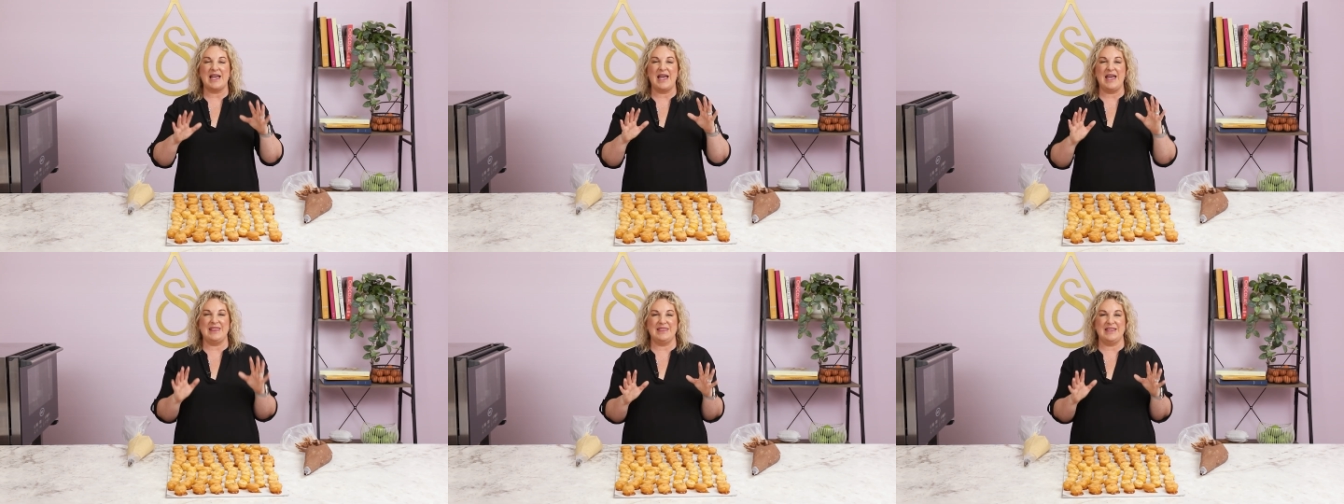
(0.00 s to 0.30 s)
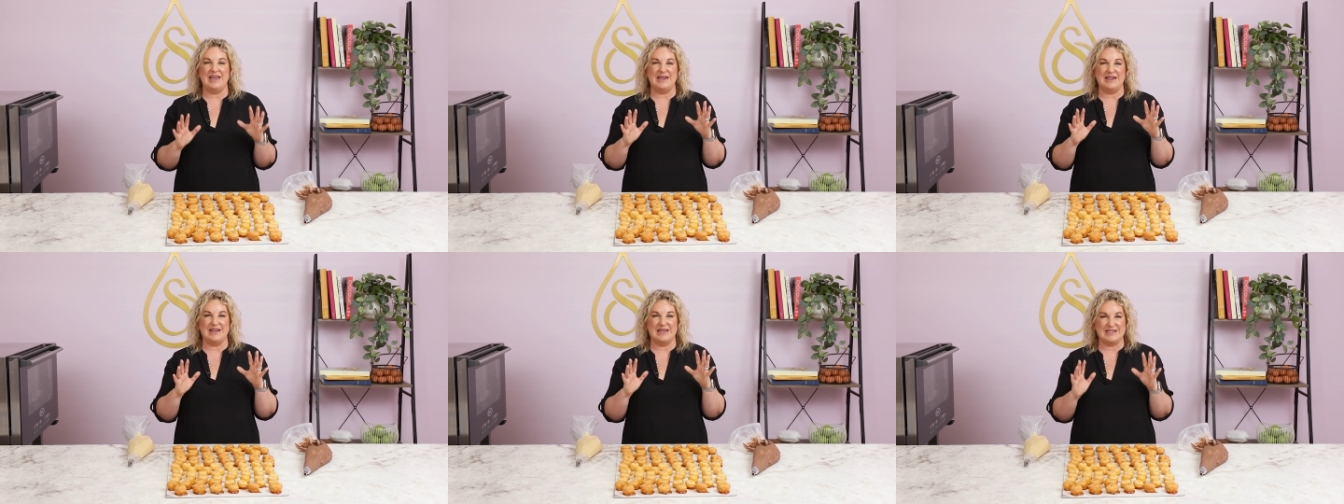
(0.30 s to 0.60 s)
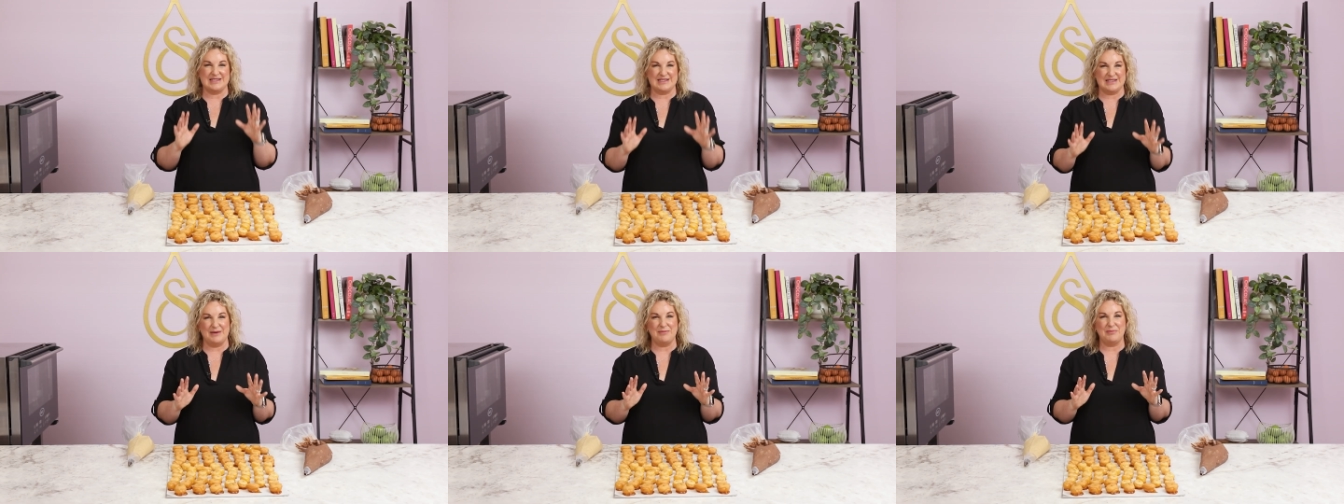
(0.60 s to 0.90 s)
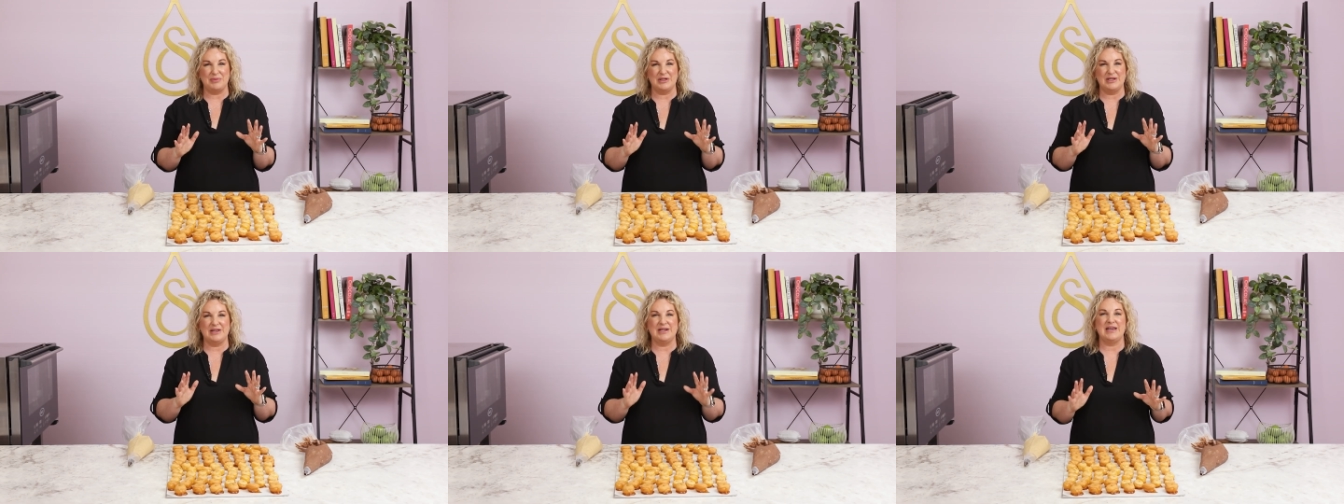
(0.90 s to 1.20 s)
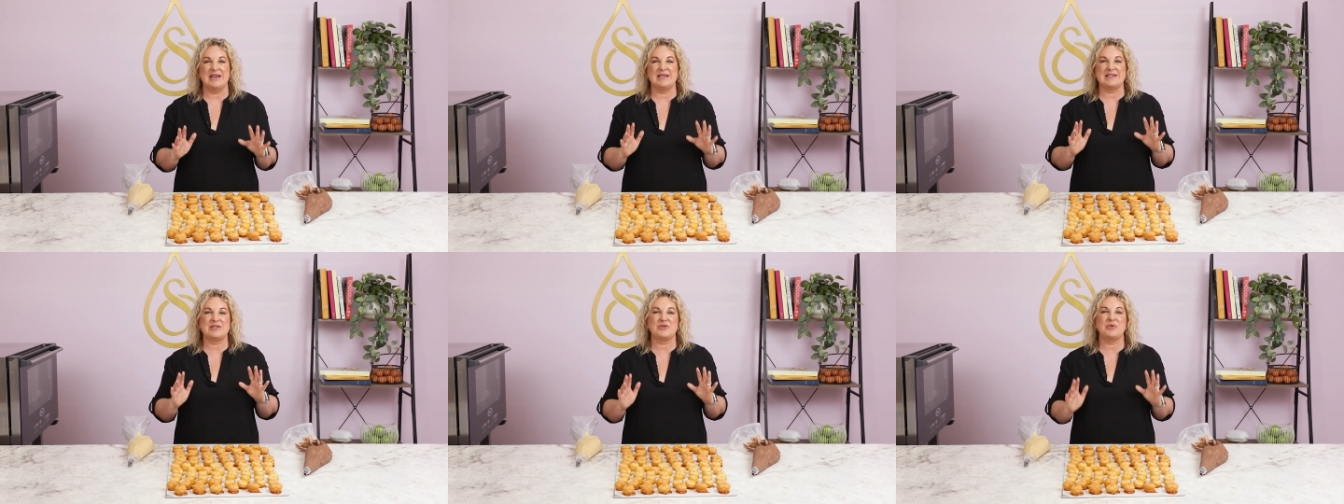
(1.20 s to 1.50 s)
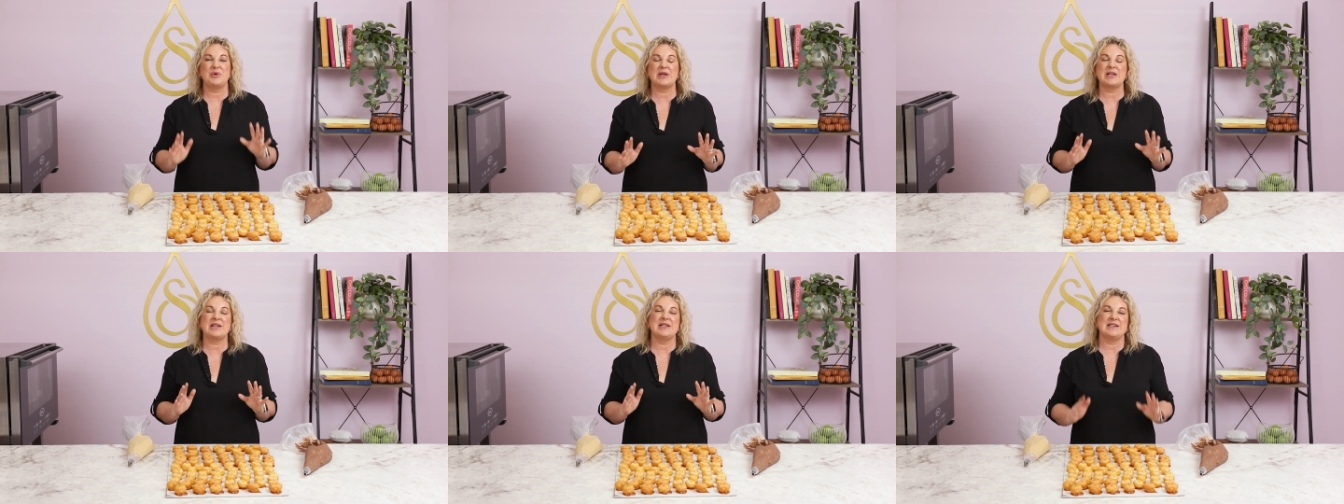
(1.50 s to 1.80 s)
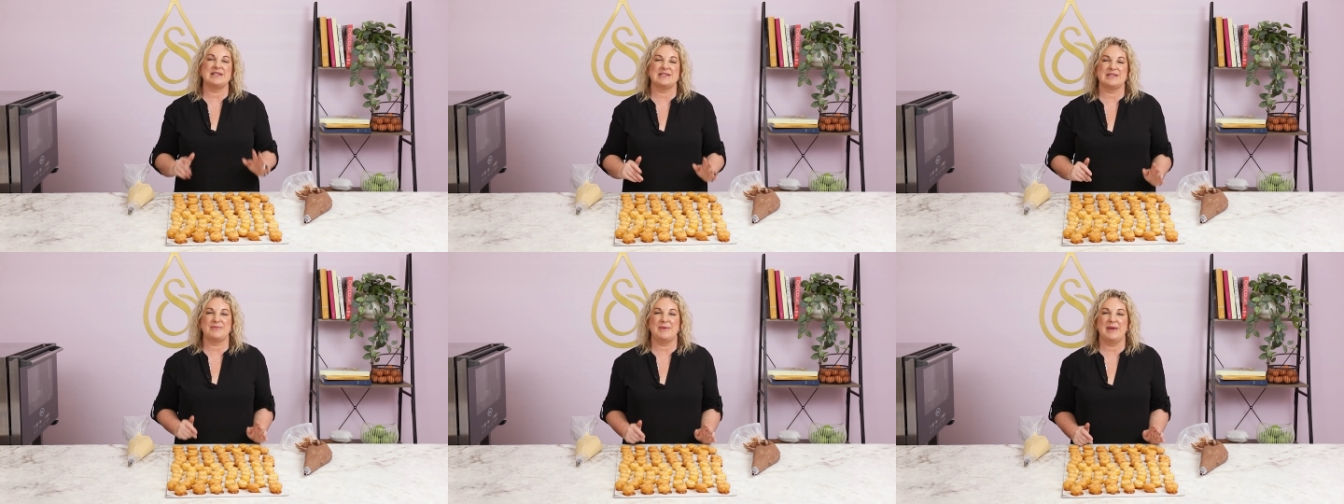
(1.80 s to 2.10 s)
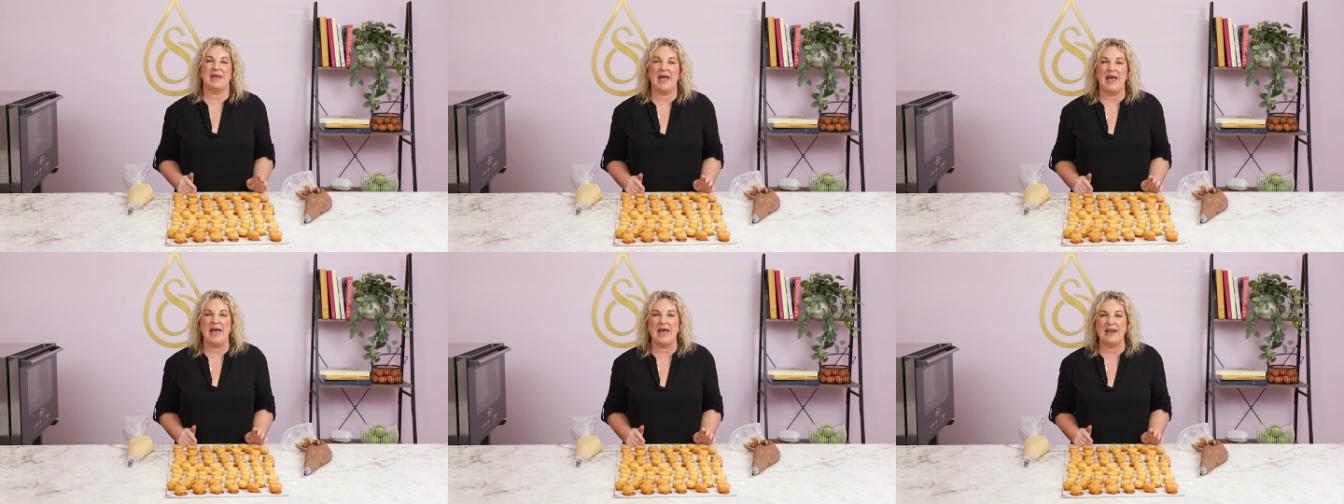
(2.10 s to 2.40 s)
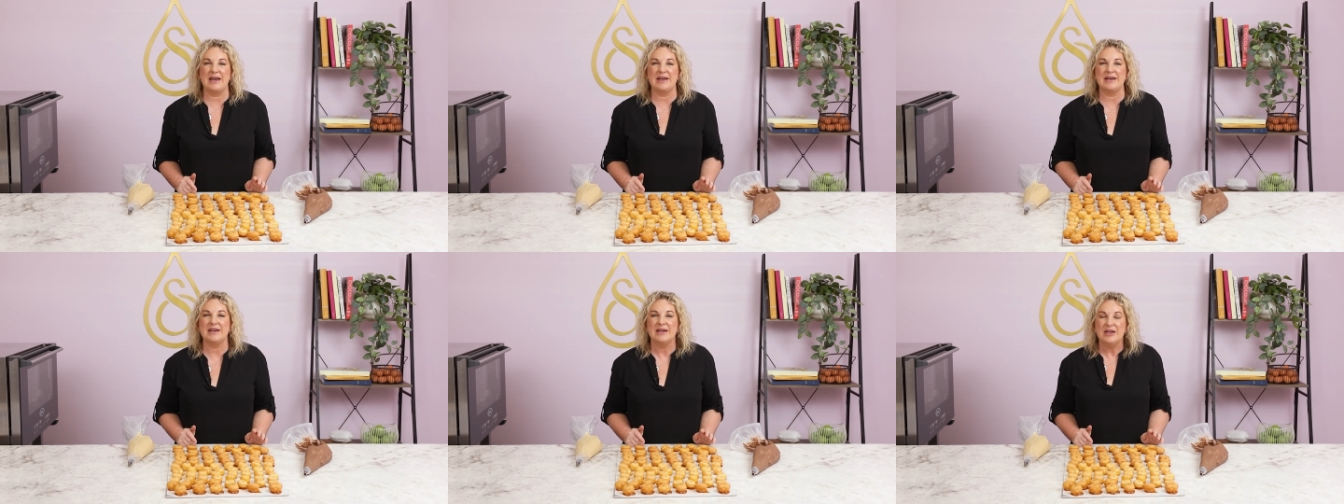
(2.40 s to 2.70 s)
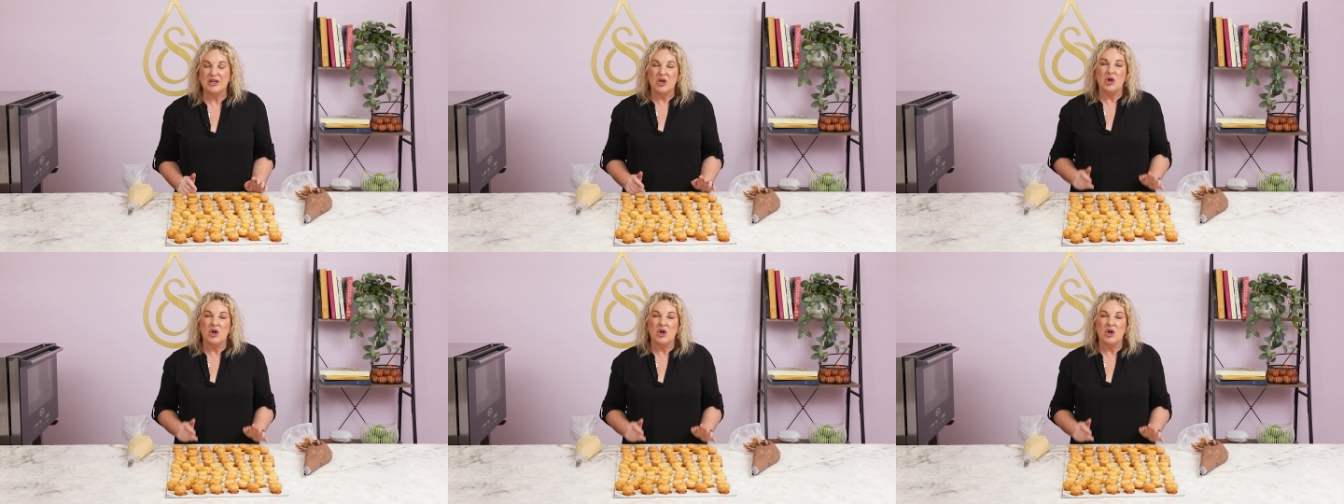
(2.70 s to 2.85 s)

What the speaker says: and then assemble it as quickly as we can.